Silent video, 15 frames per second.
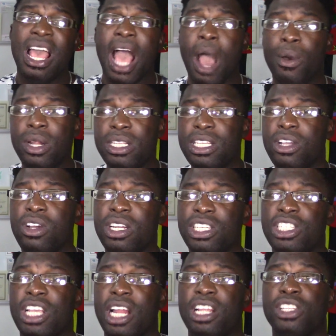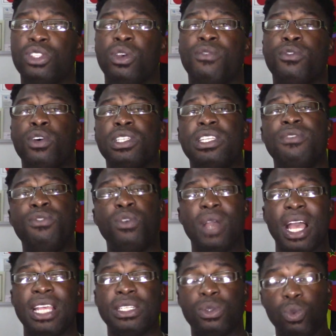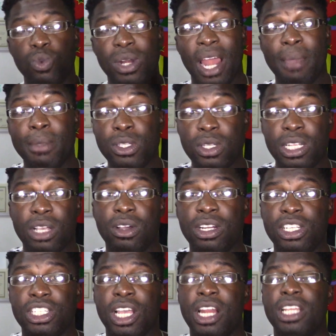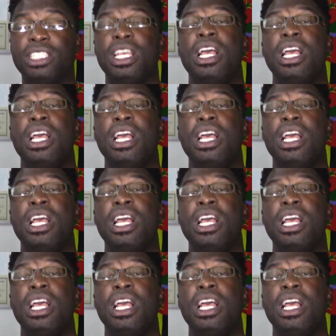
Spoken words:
I want to take on this challenge. So of course, if you guys would like me to take on this challenge,